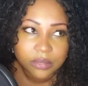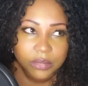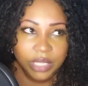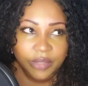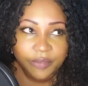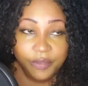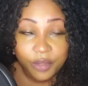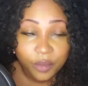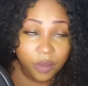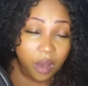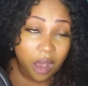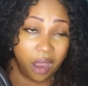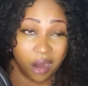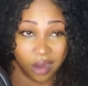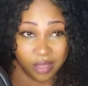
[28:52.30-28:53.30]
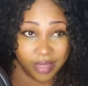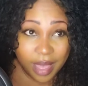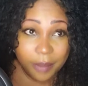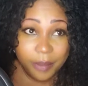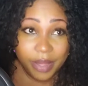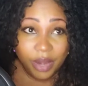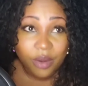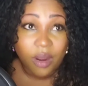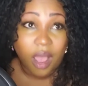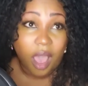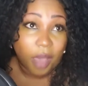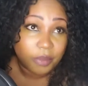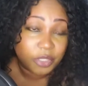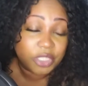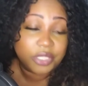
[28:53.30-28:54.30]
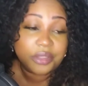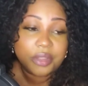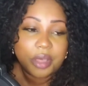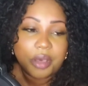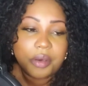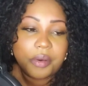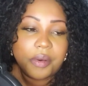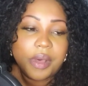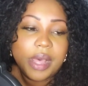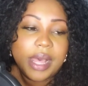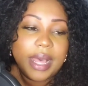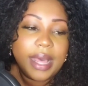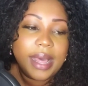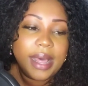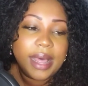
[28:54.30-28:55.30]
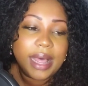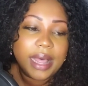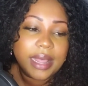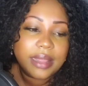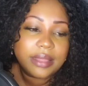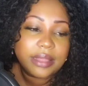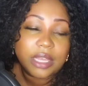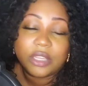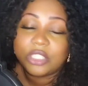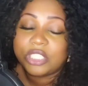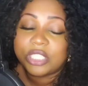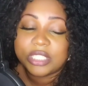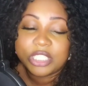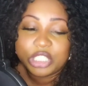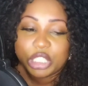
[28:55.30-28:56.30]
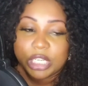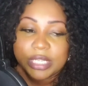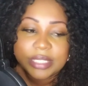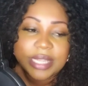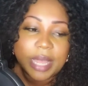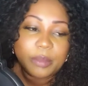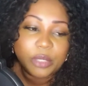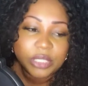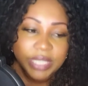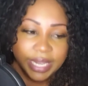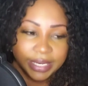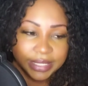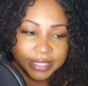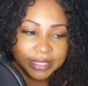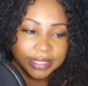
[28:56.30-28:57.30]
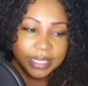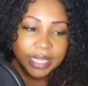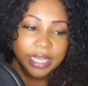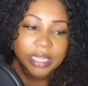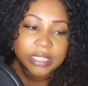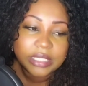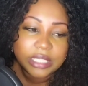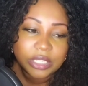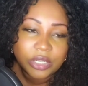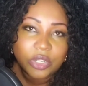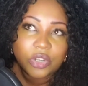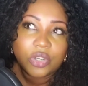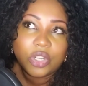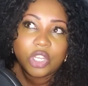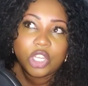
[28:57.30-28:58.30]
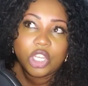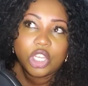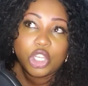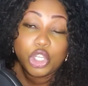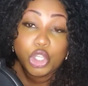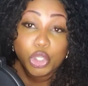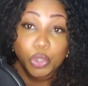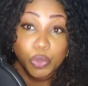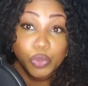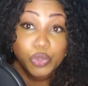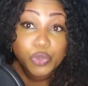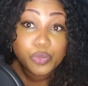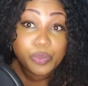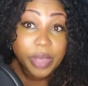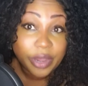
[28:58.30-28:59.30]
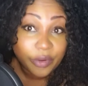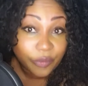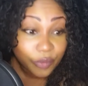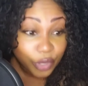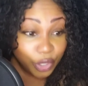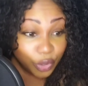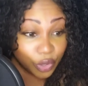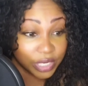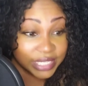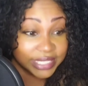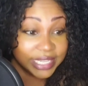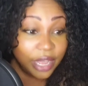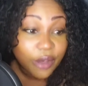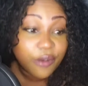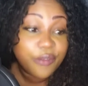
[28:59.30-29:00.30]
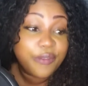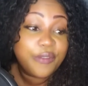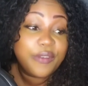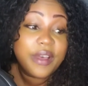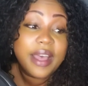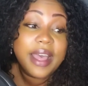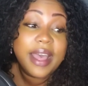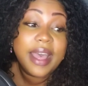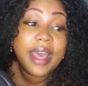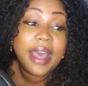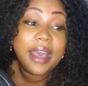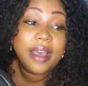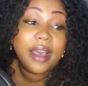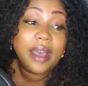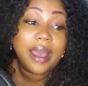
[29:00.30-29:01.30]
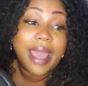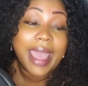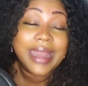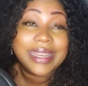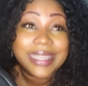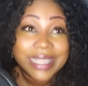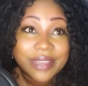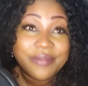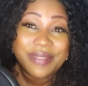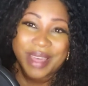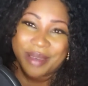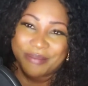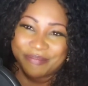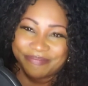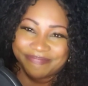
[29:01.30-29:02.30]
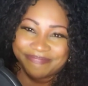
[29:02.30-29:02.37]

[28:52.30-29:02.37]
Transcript: If you are that better option, though, they'll just cheat simultaneously until you do better for yourself and leave them.